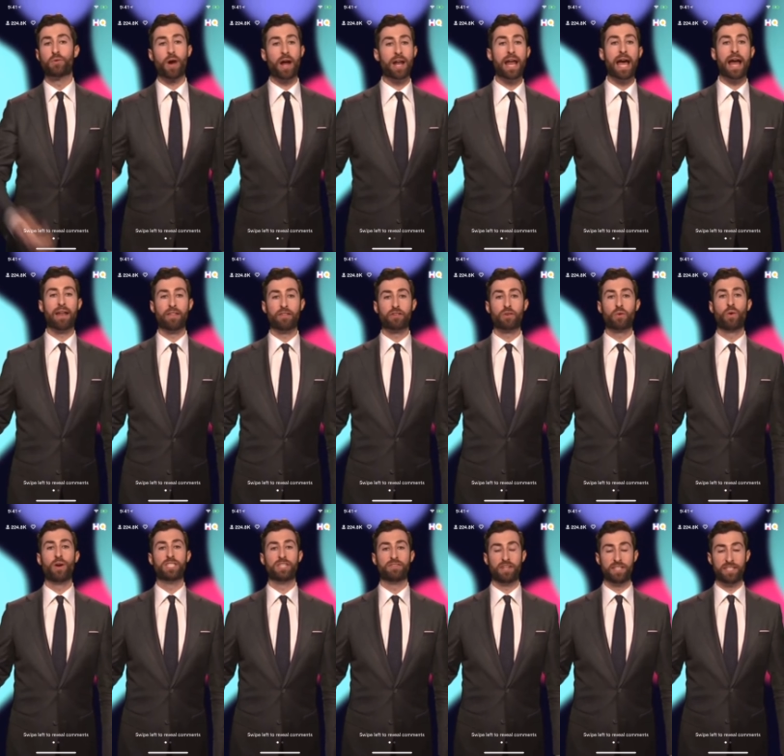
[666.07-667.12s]
right out of this
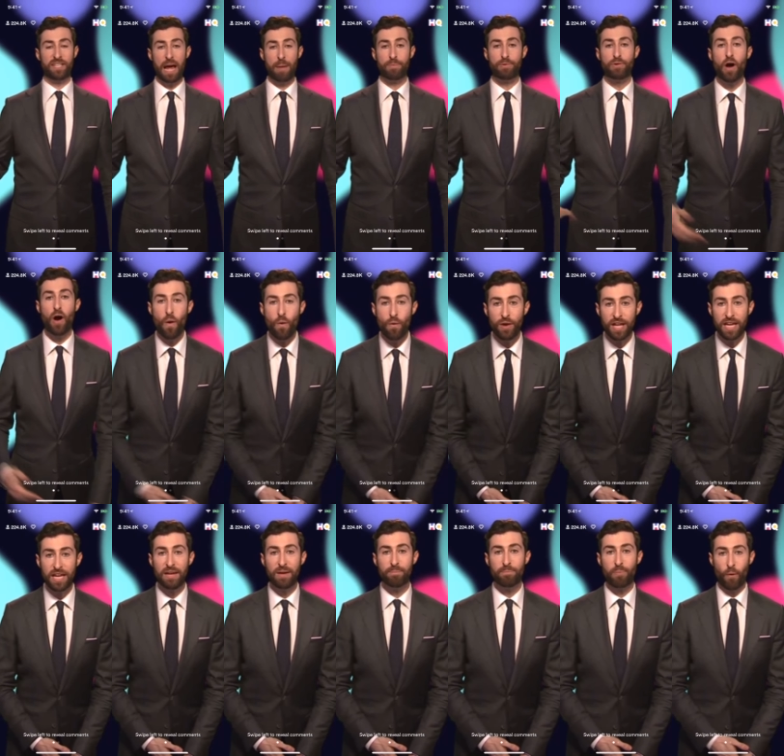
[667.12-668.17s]
quiz. If you tap
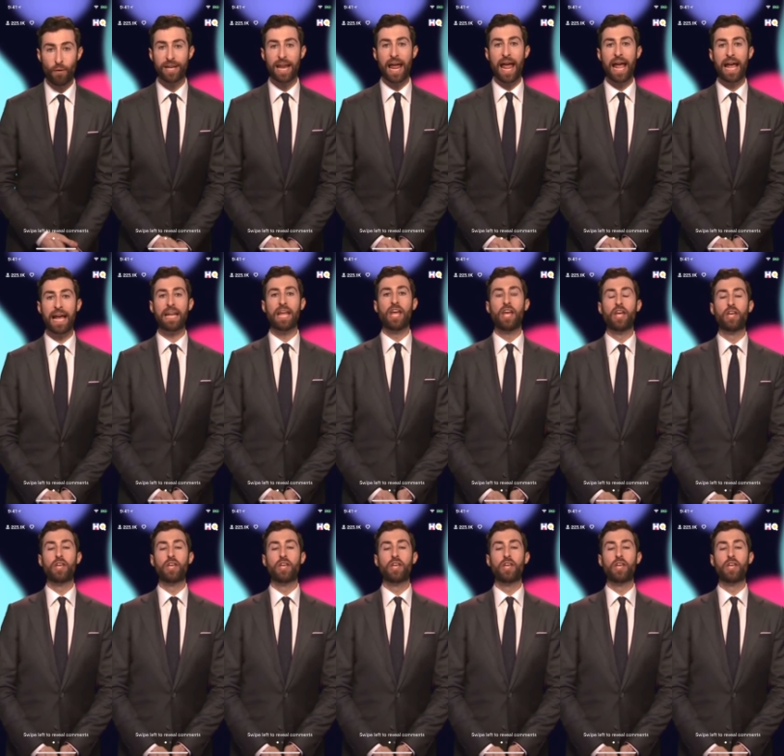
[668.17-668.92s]
Tony Bourdain,